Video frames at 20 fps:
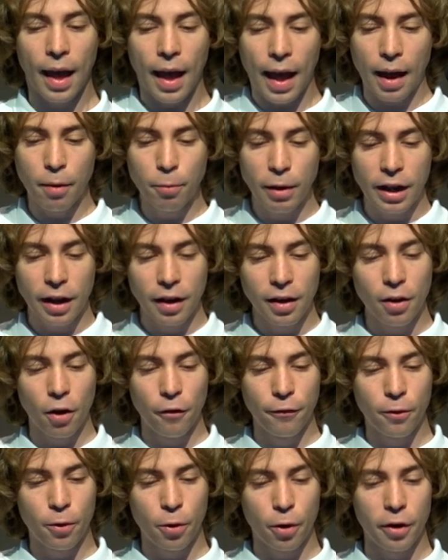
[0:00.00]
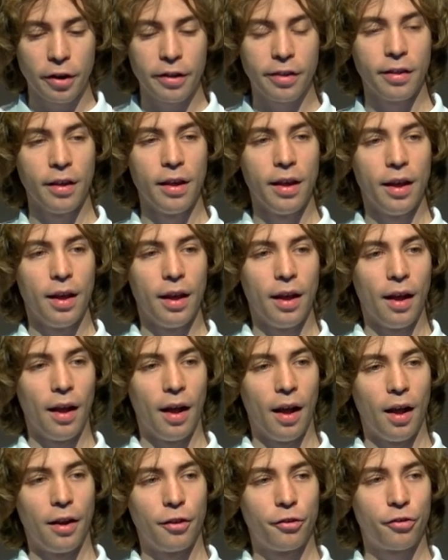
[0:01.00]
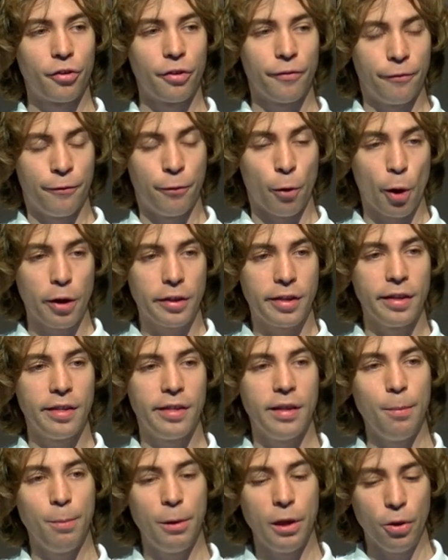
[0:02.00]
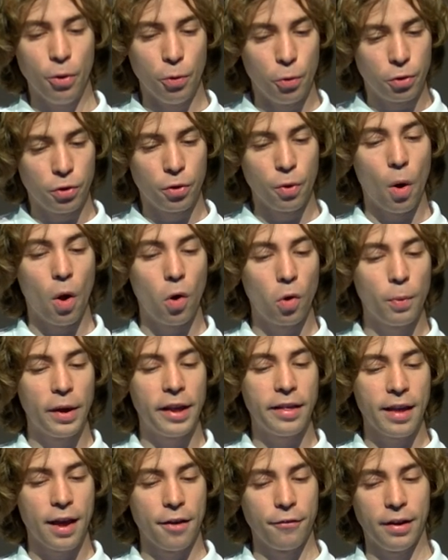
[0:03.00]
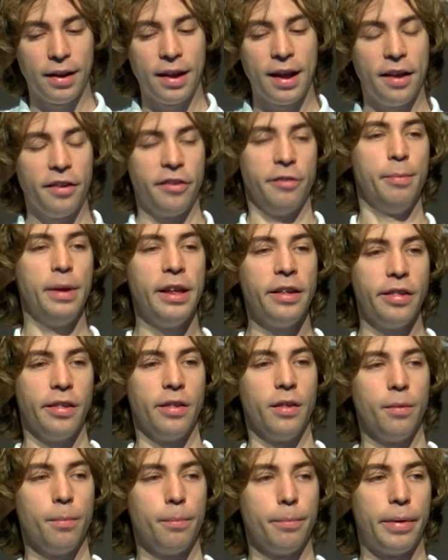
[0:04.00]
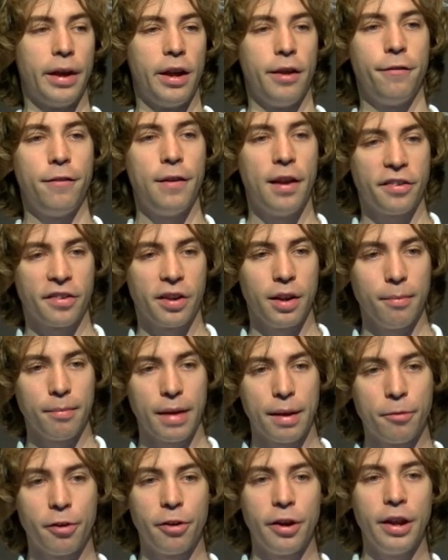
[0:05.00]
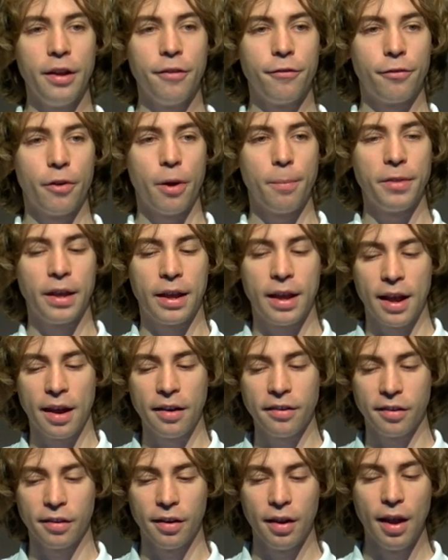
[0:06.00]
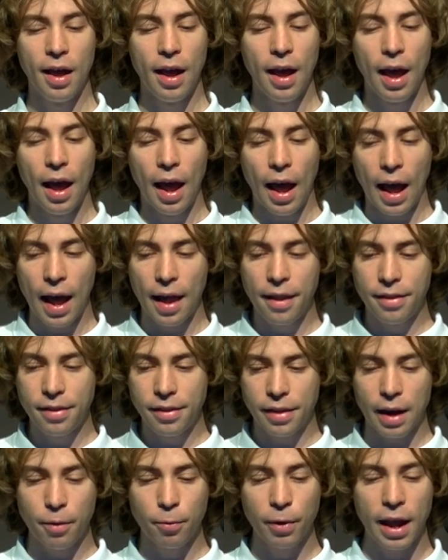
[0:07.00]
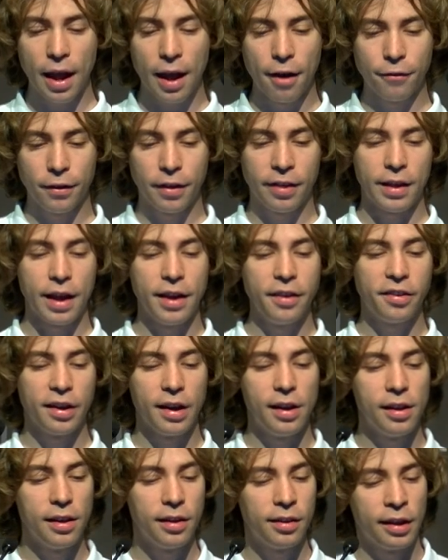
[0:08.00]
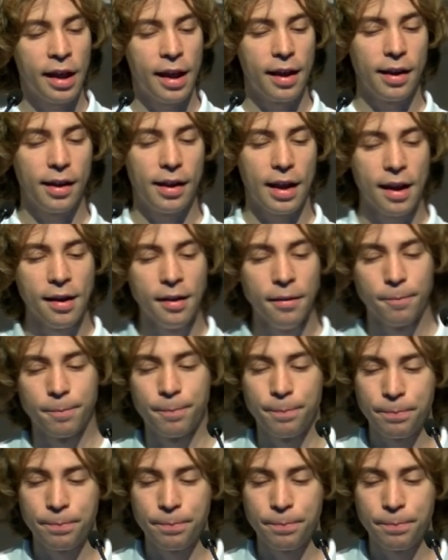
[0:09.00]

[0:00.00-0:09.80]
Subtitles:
And we can, of course, force the CPU to always have a cache miss by flushing memory from the cache. And then we have a side channel attack again.